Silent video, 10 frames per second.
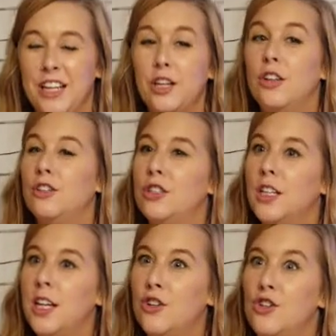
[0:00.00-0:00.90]
You
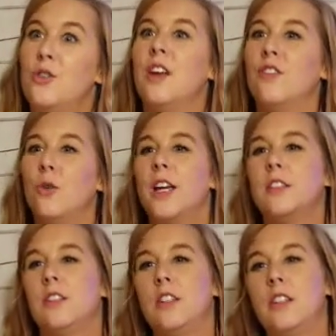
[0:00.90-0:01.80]
should do giveaways
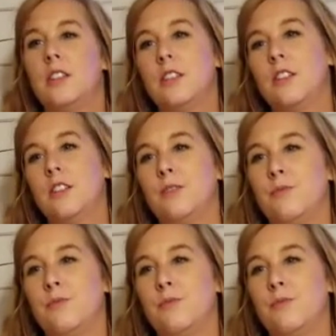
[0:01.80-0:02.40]
on yours too.